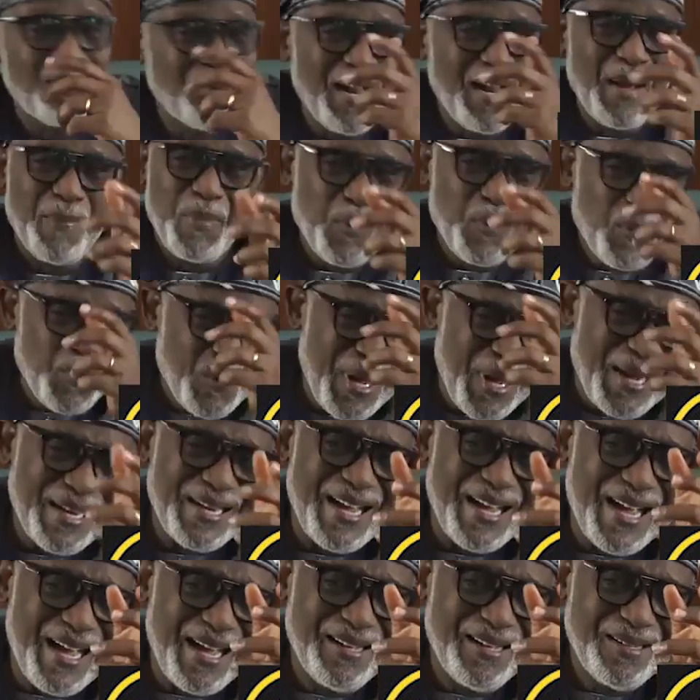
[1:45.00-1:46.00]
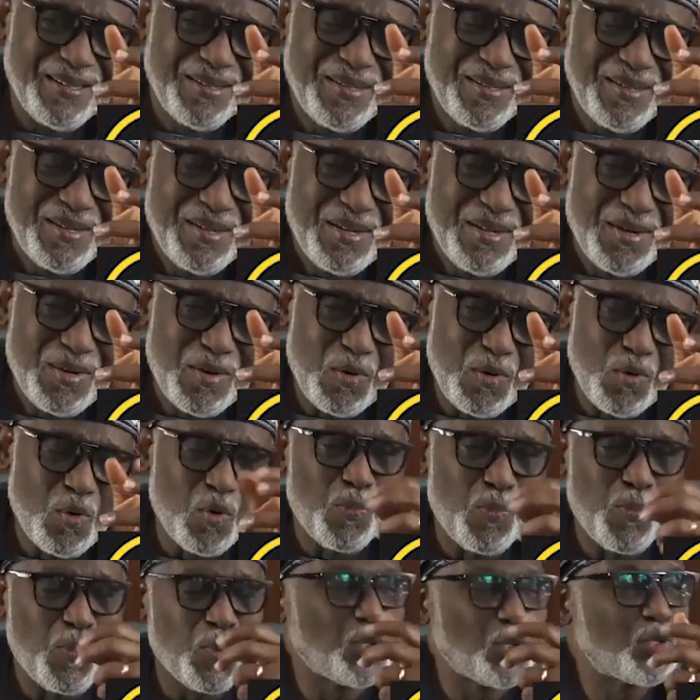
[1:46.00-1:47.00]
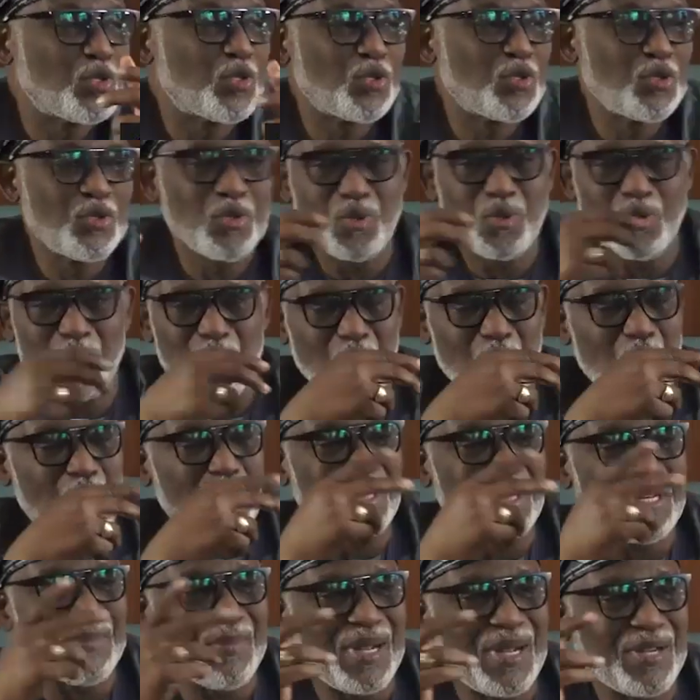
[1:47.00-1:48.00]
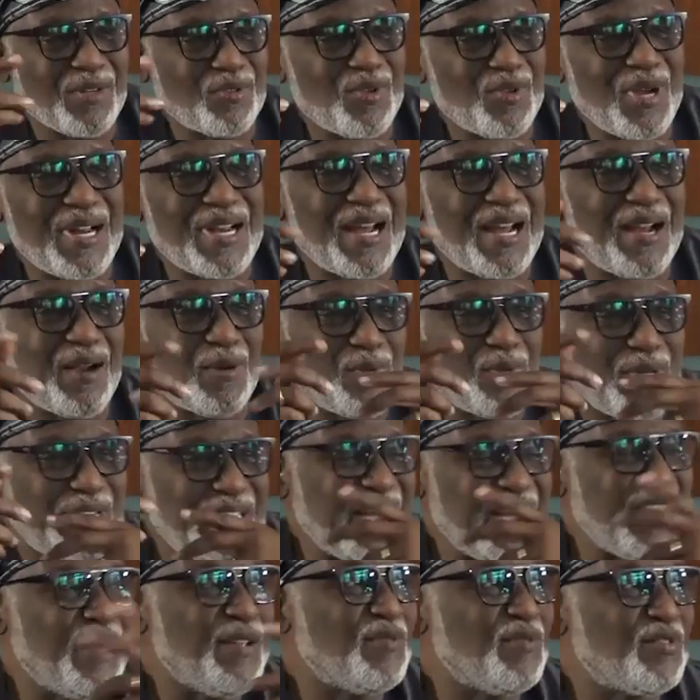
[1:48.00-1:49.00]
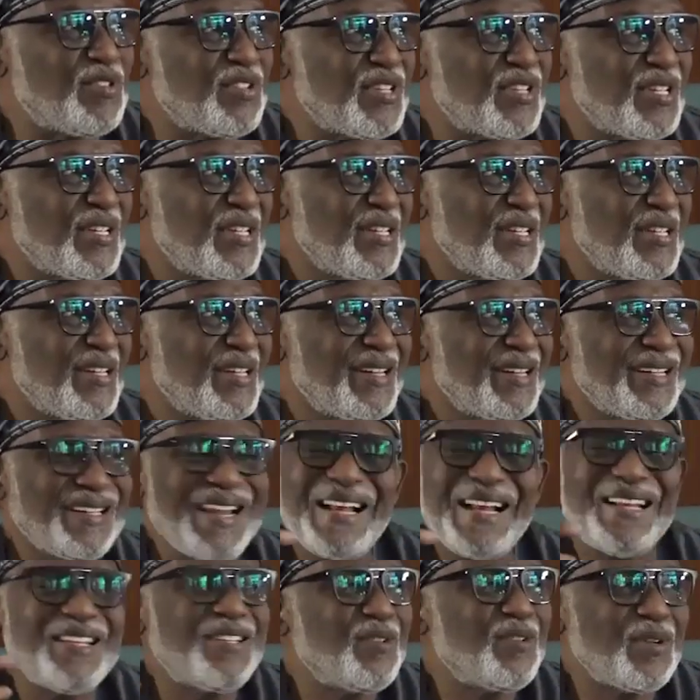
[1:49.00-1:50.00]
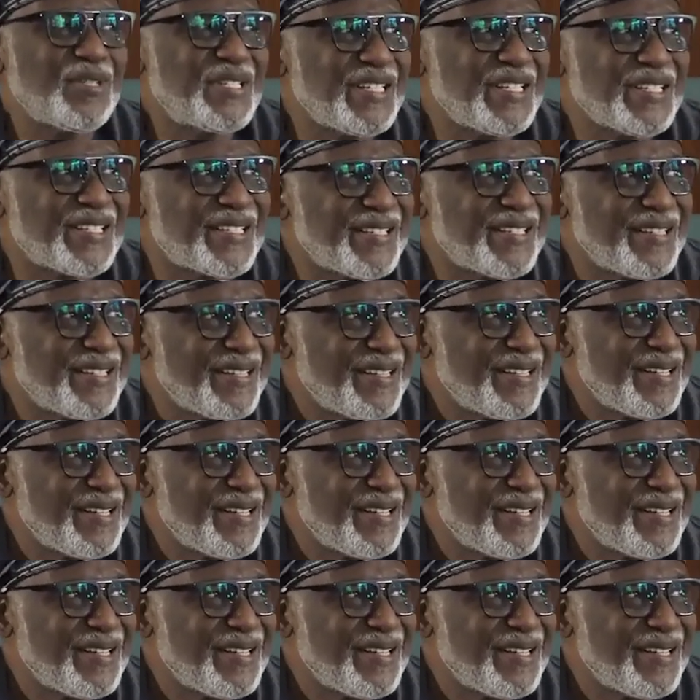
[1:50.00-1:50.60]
know that people are there who put old marijuana leaves. That is not it.